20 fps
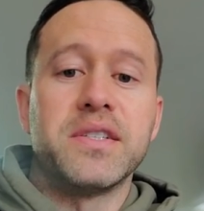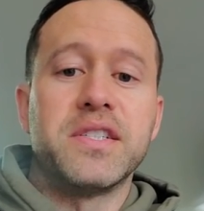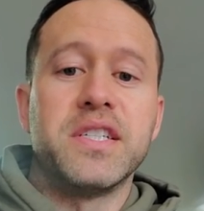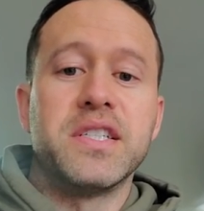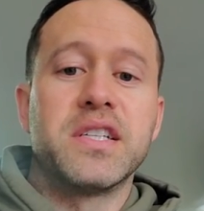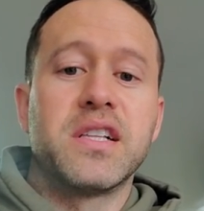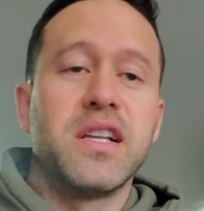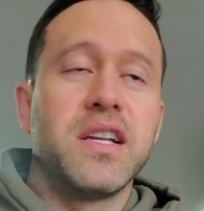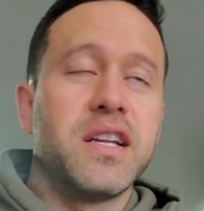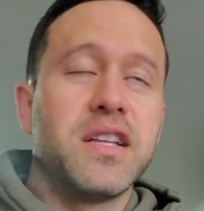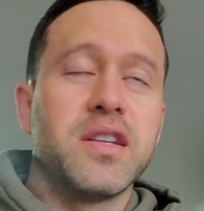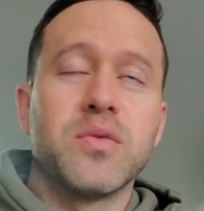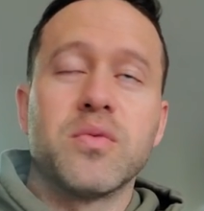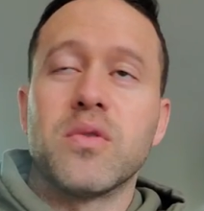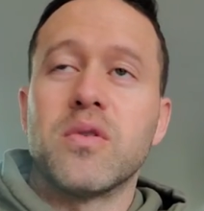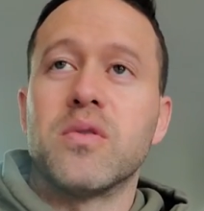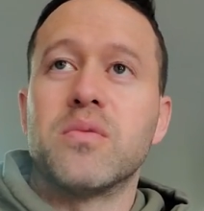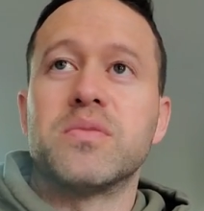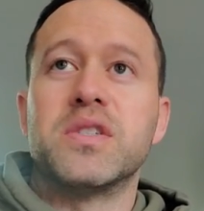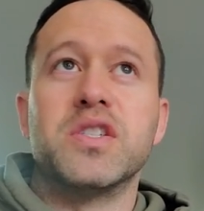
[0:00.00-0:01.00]
She's cleaning the
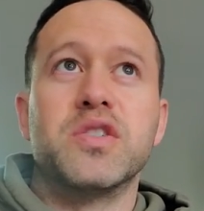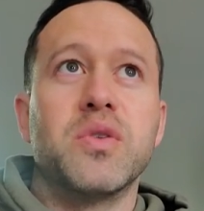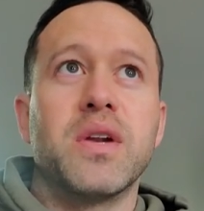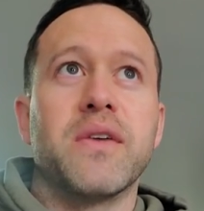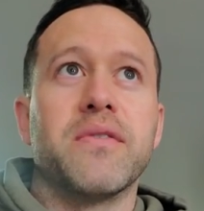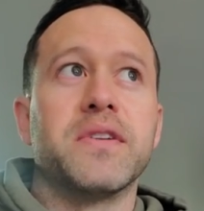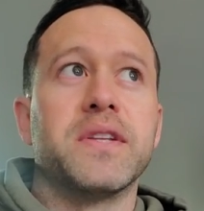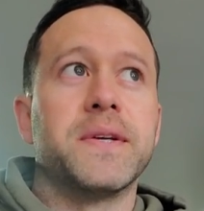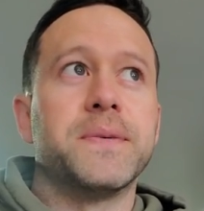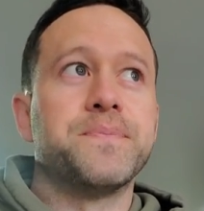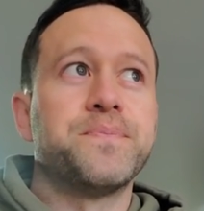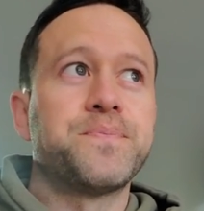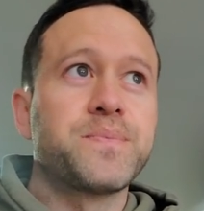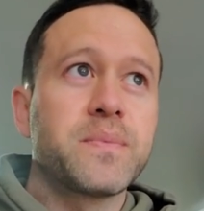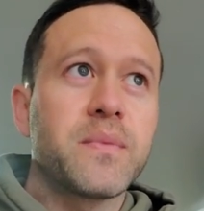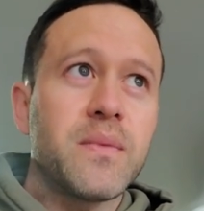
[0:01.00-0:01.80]
room, she's doing everything.